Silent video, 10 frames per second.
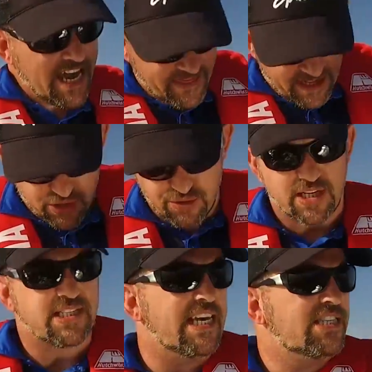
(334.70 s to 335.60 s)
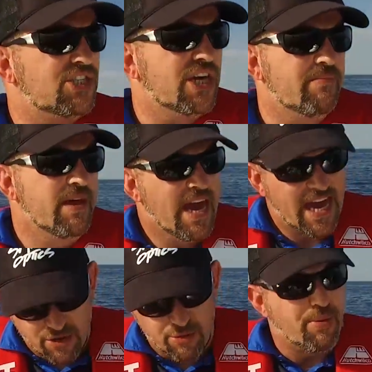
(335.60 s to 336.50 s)
and then do this S shape,
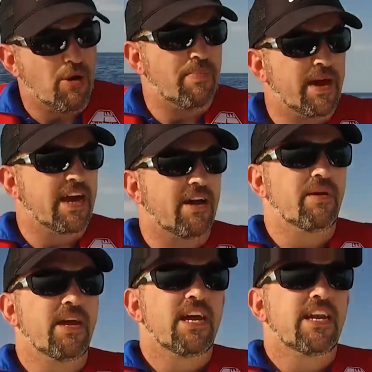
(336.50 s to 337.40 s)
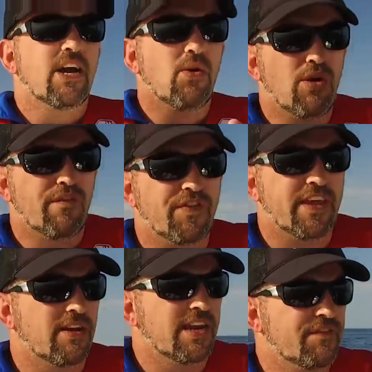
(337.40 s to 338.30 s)
and it'll pop back up. Now quite often
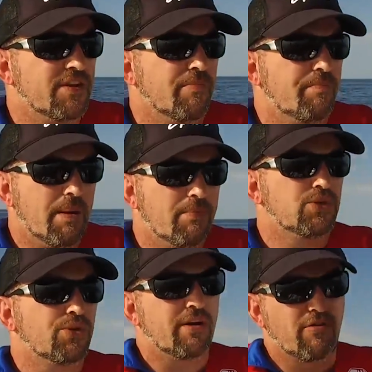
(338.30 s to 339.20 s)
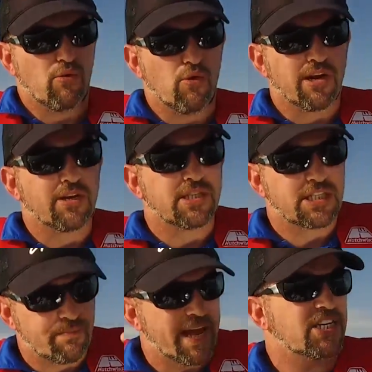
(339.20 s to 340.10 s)
that'll leave a little bubble trail or a little
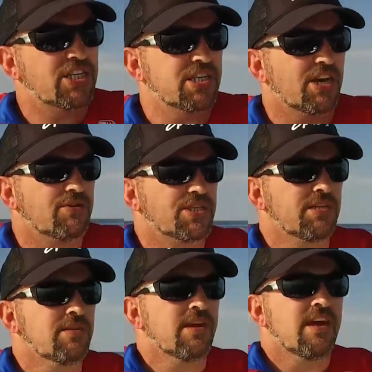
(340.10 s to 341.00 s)
splash as it goes in,